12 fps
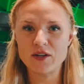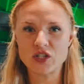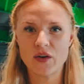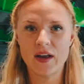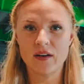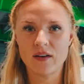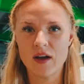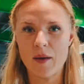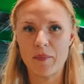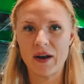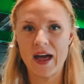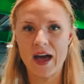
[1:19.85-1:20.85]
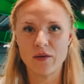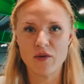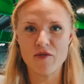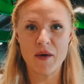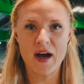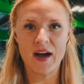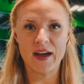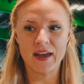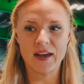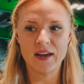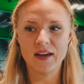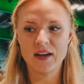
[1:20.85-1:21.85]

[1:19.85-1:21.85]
doing a plan with my